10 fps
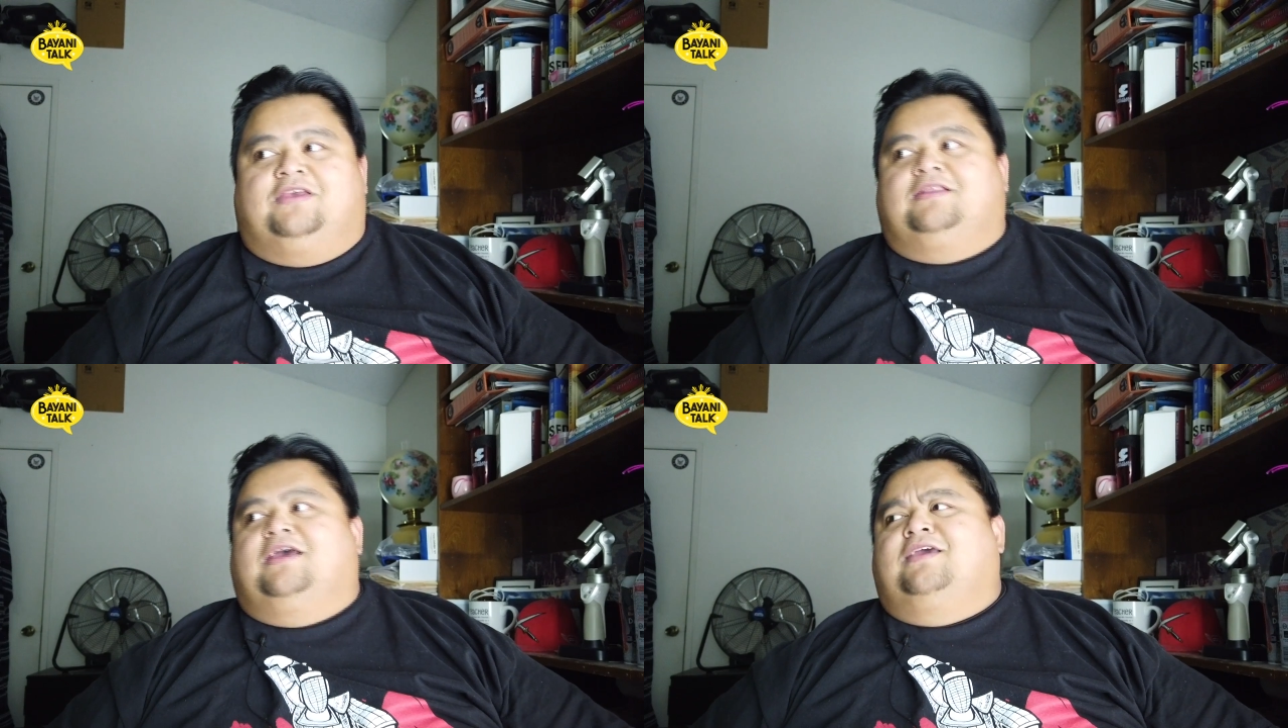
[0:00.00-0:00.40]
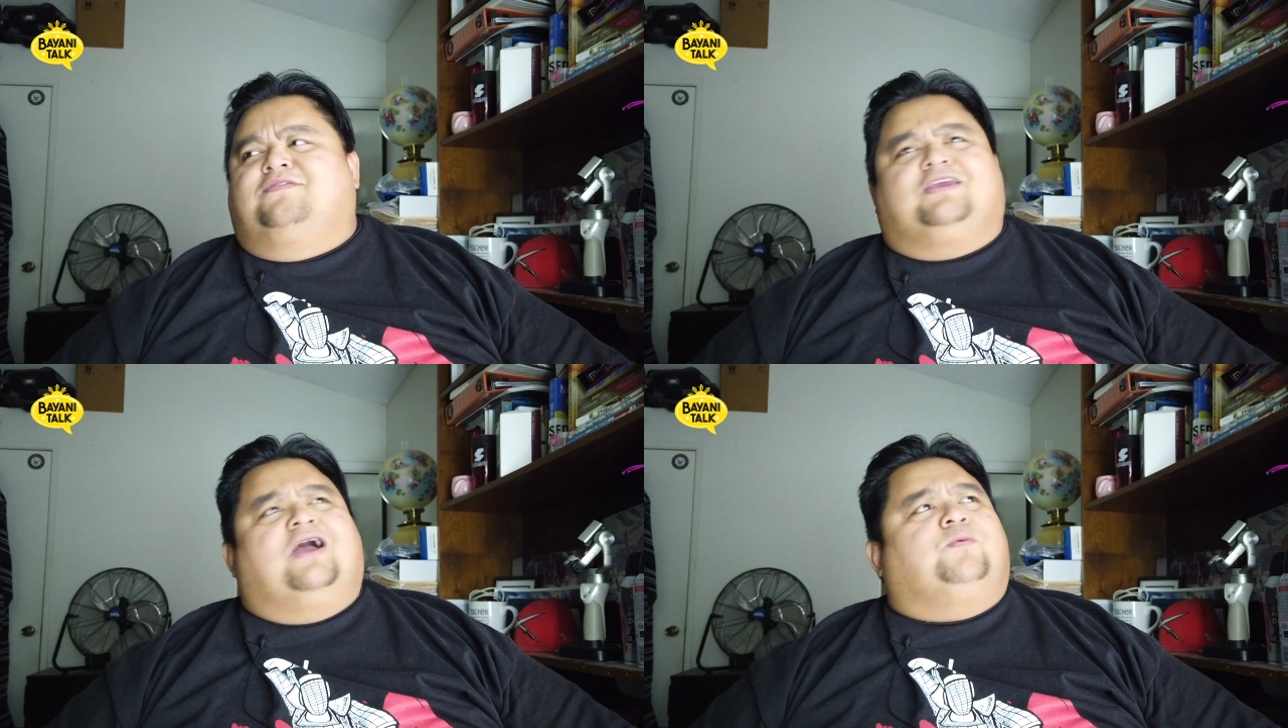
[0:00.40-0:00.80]
And I
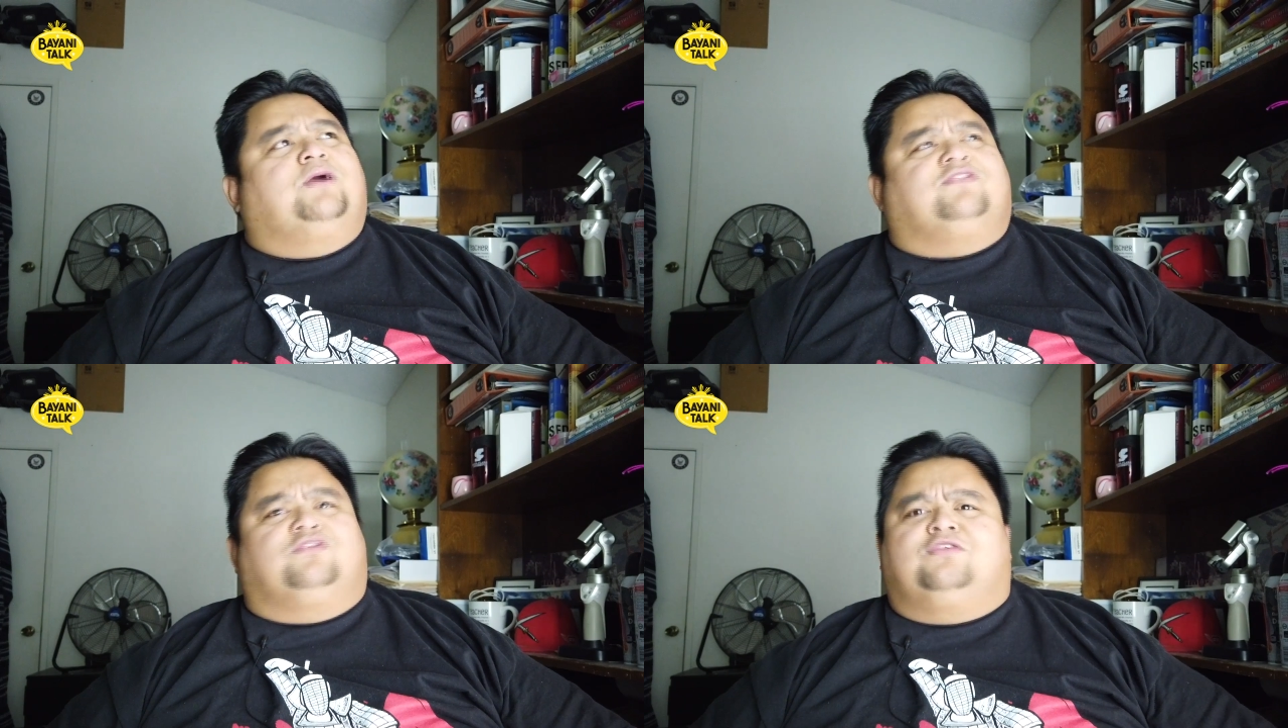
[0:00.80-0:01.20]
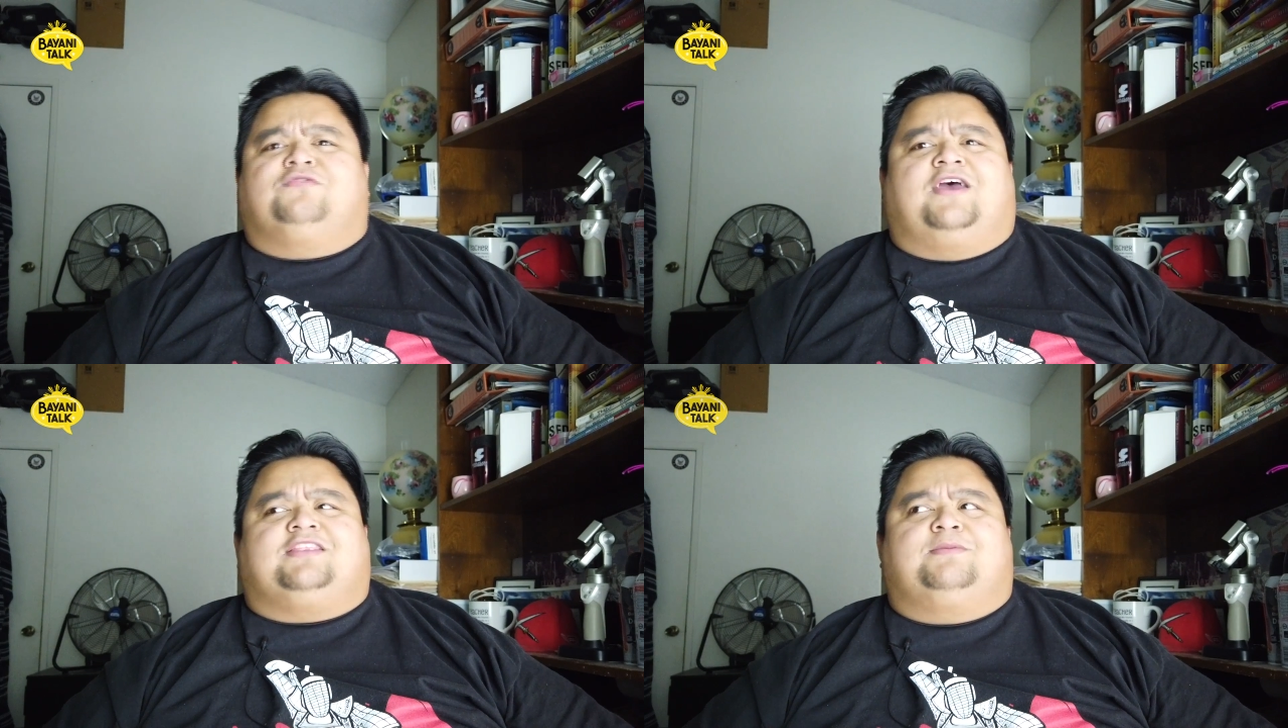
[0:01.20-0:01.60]
even got once, you're
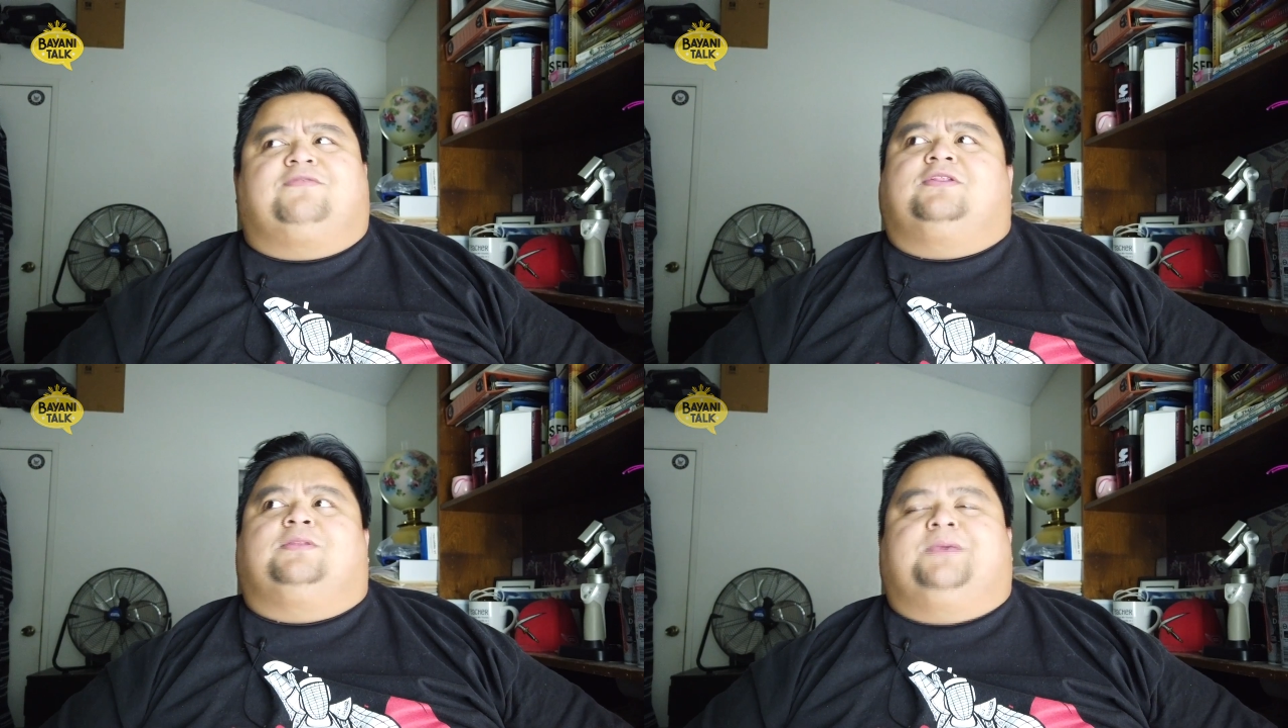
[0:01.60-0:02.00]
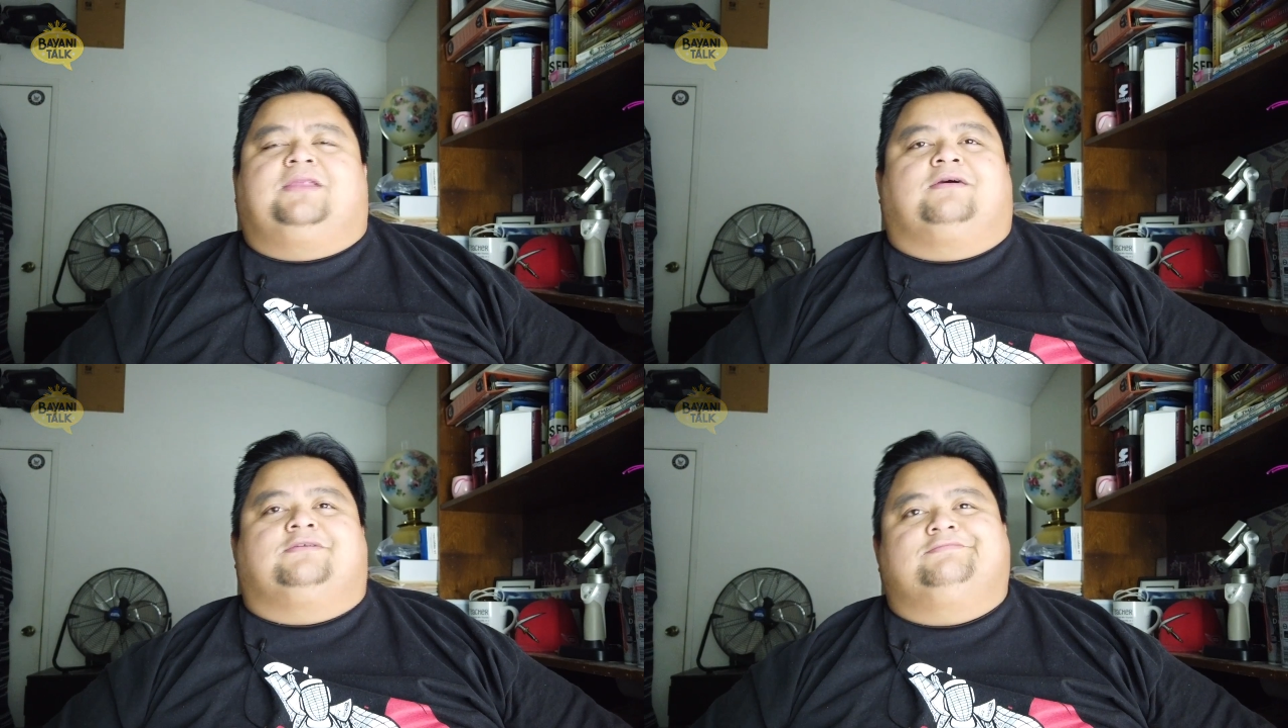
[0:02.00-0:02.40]
too fat to be
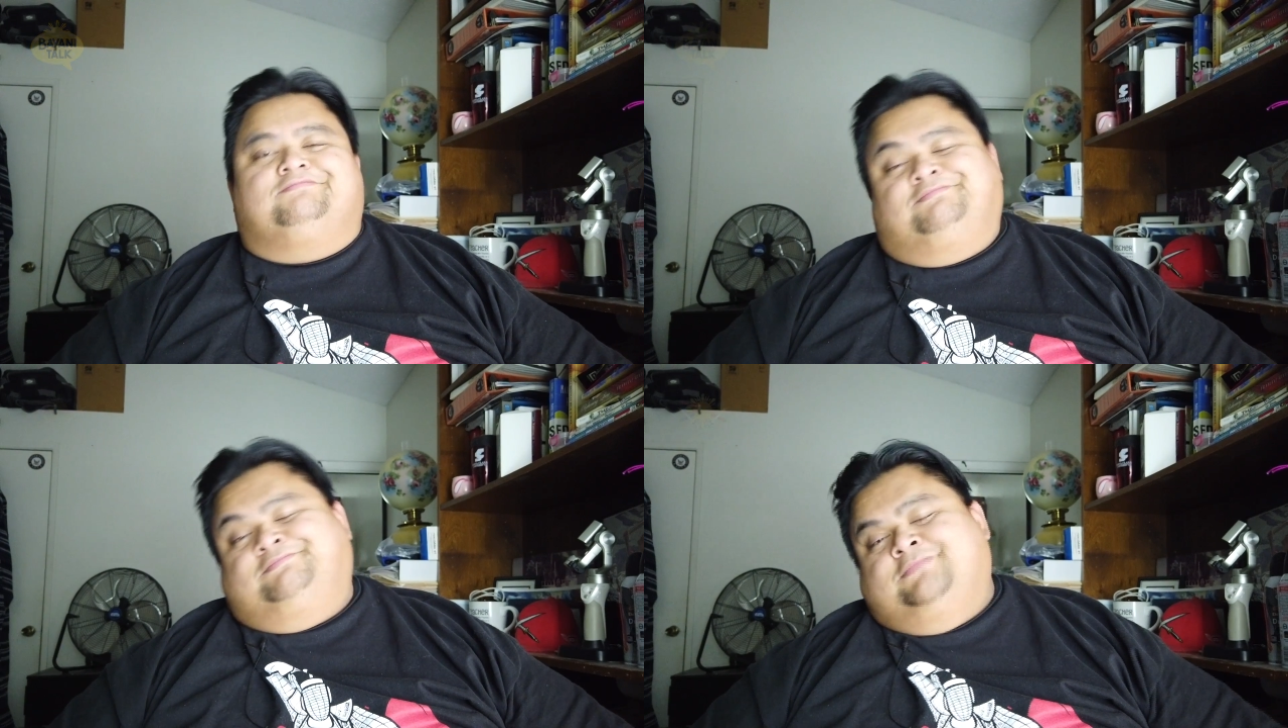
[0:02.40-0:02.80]
Filipino.